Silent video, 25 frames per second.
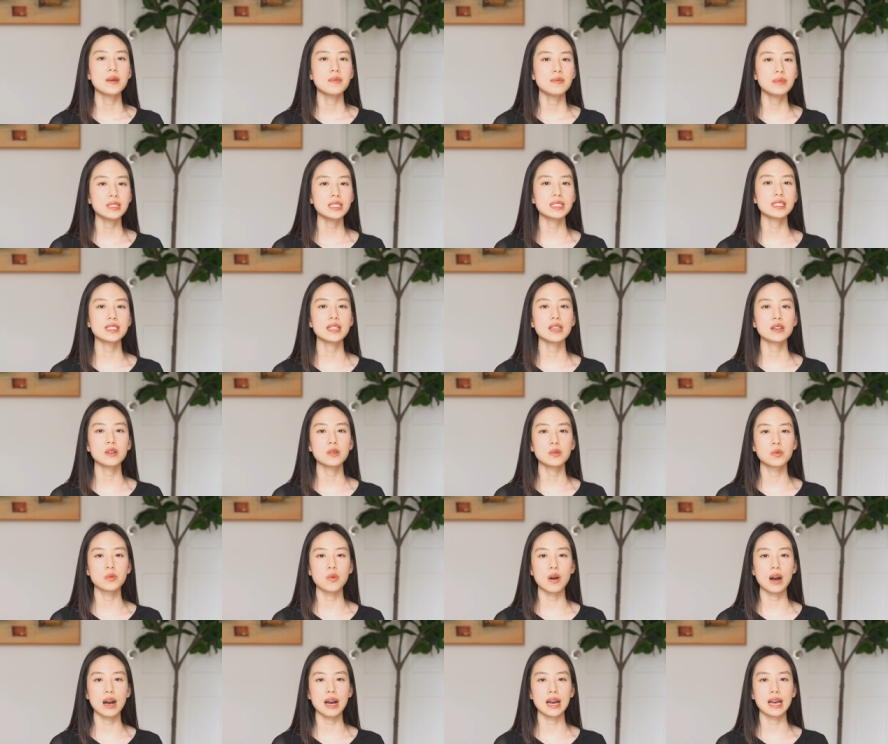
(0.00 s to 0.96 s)
mistake
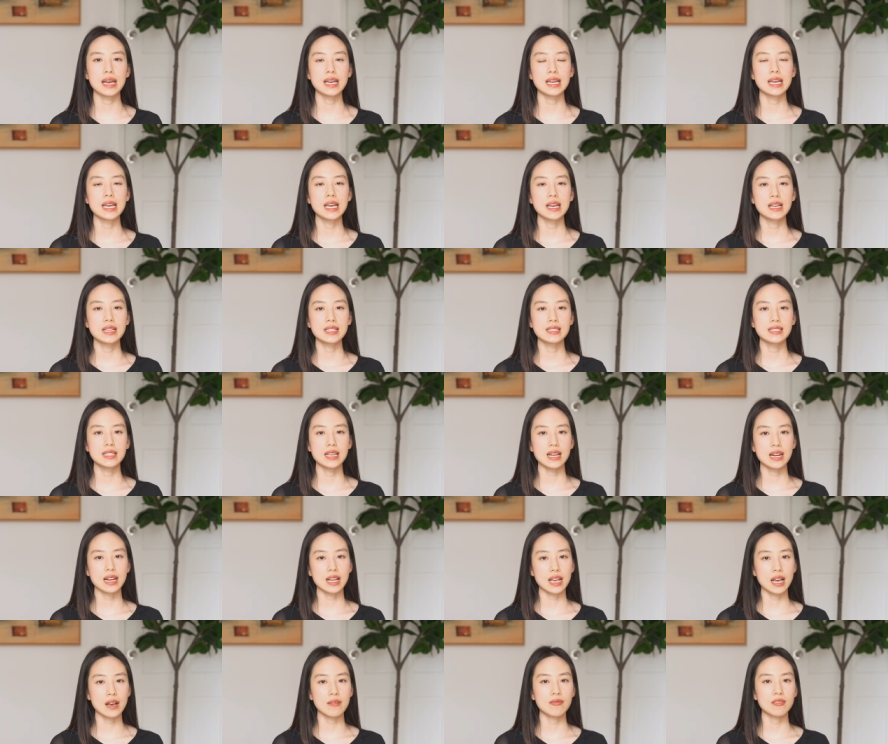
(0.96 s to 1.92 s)
why
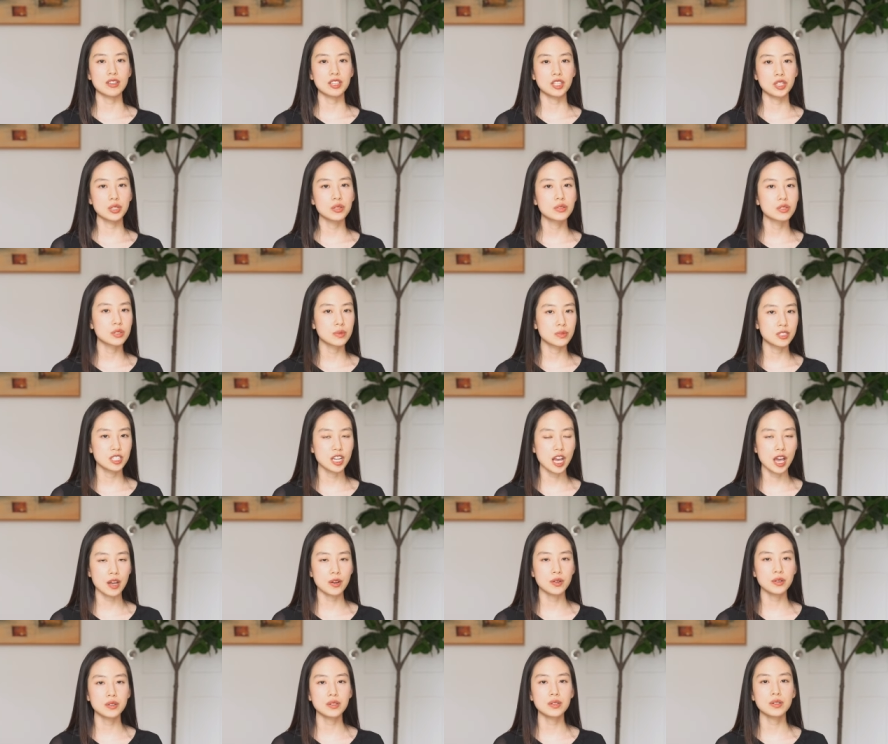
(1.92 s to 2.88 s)
setting up a YouTube
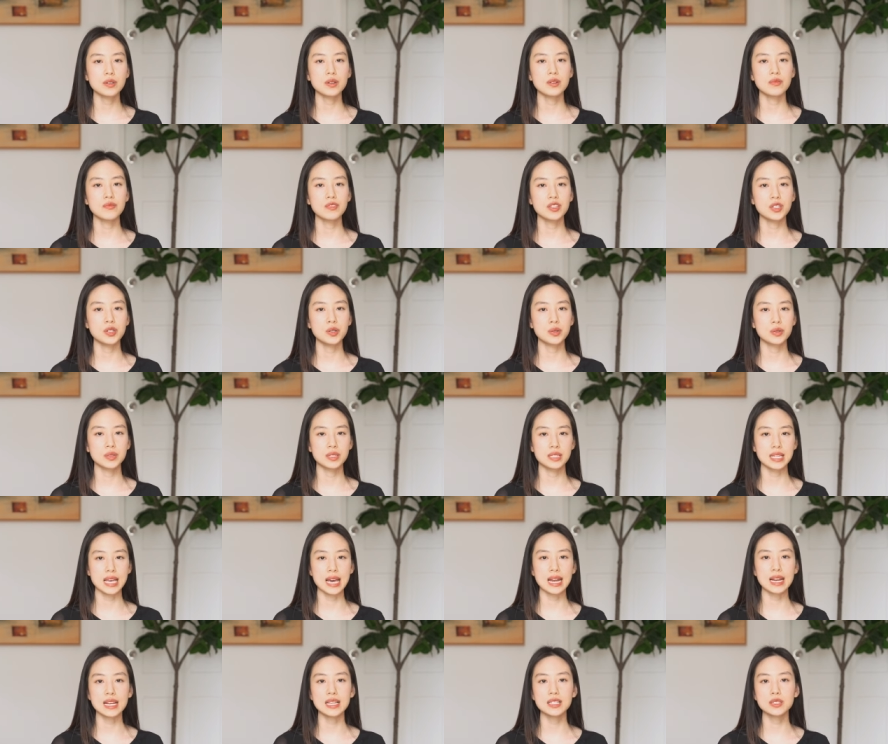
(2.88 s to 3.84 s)
channel, video
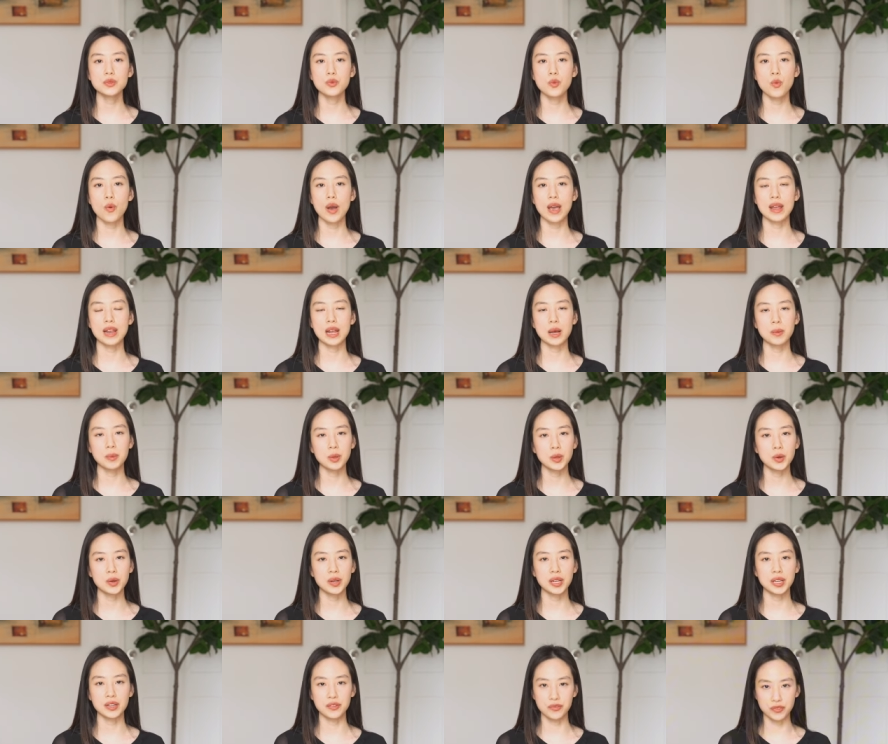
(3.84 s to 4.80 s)
settings when
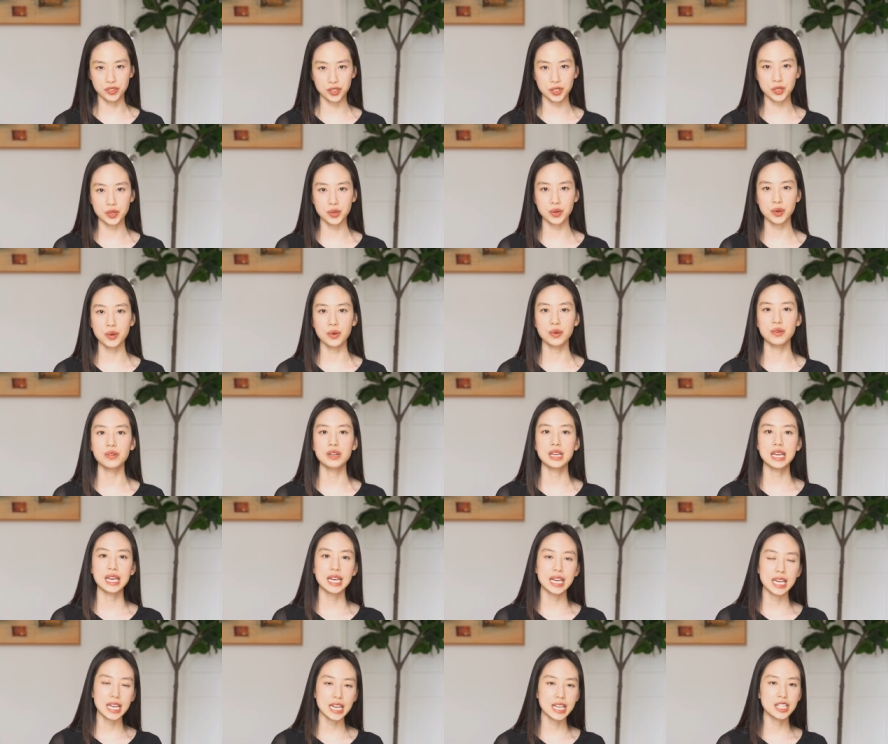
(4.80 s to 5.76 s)
uploading a video,
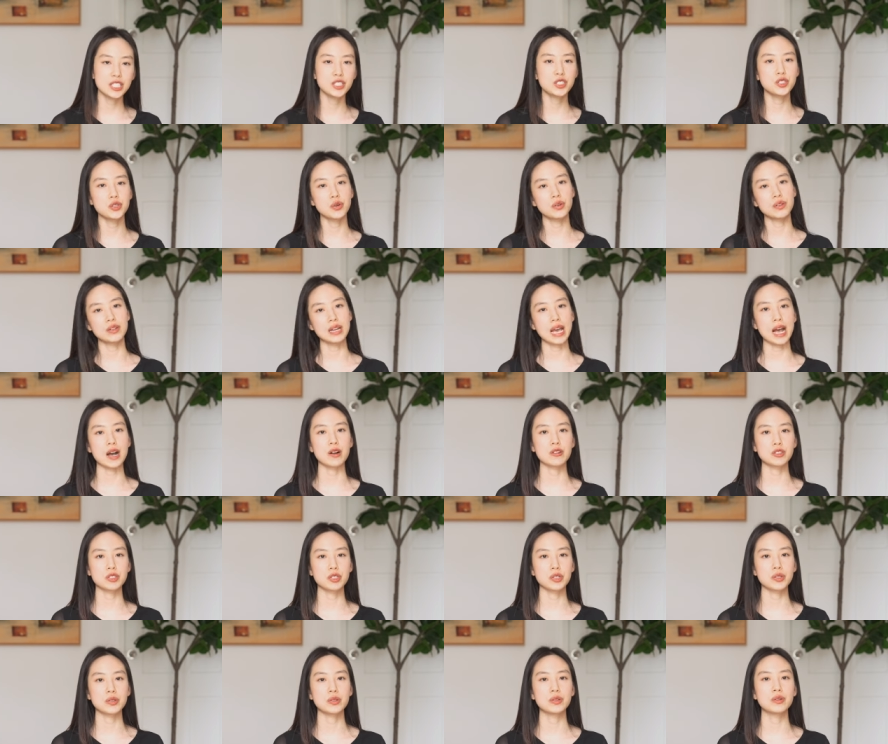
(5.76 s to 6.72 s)
intro and
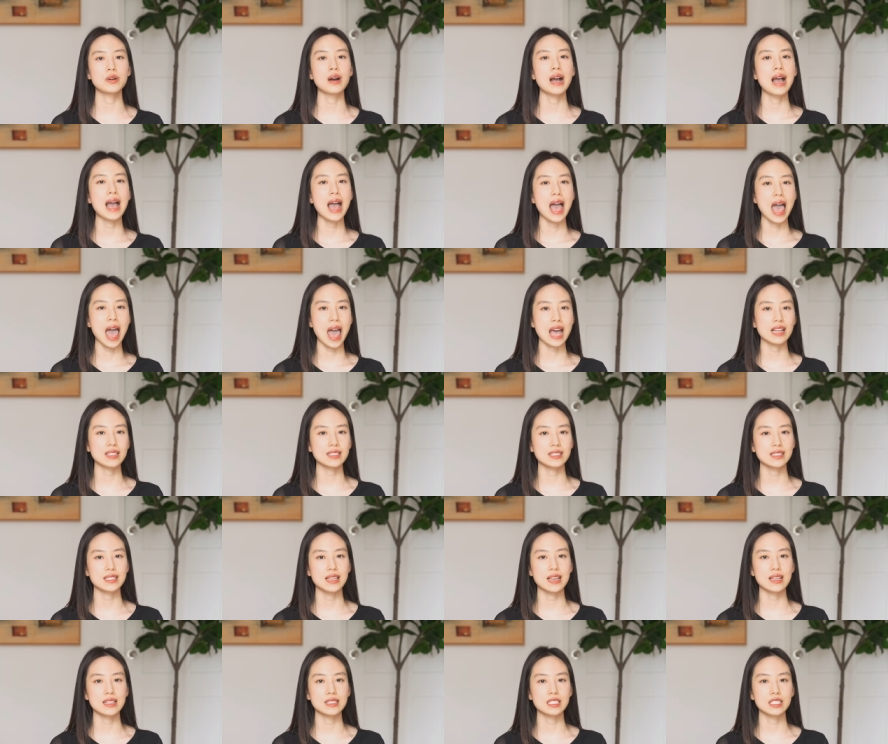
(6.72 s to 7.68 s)
outro,
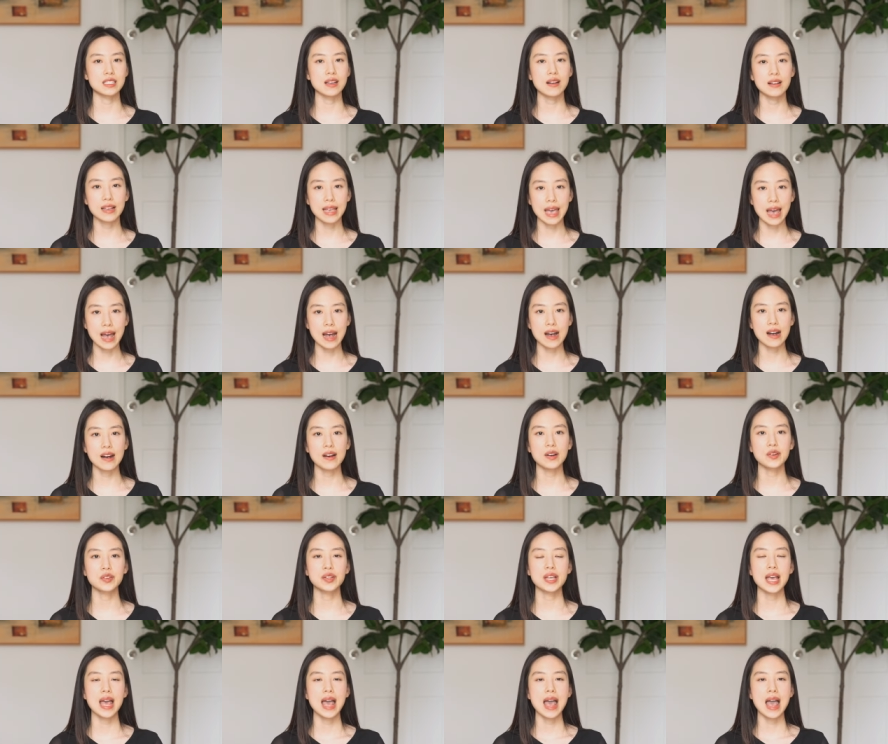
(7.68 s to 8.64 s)
AdSense
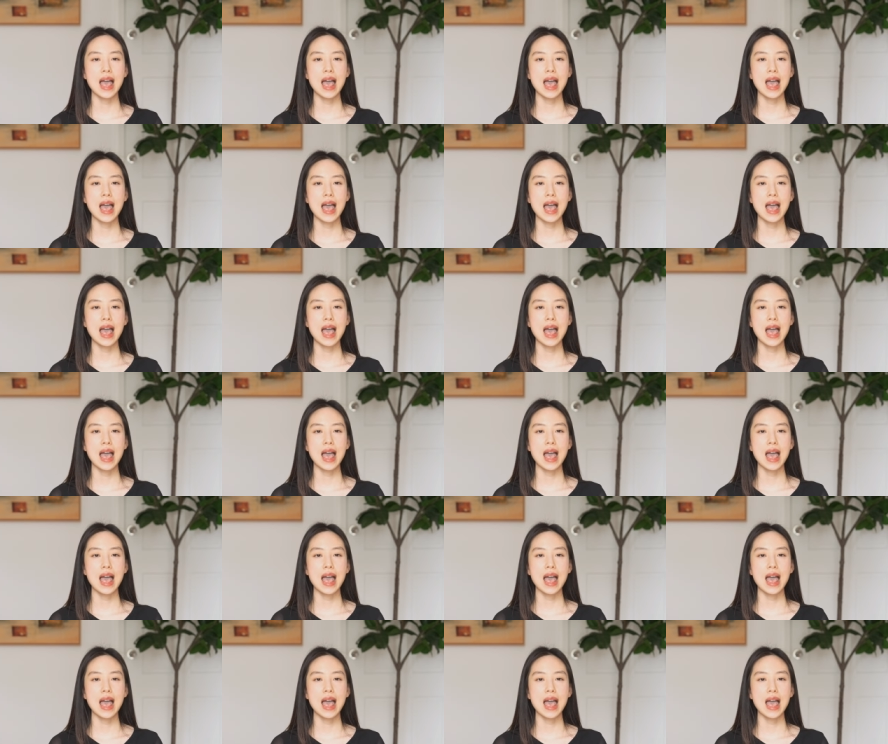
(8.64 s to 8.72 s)
account,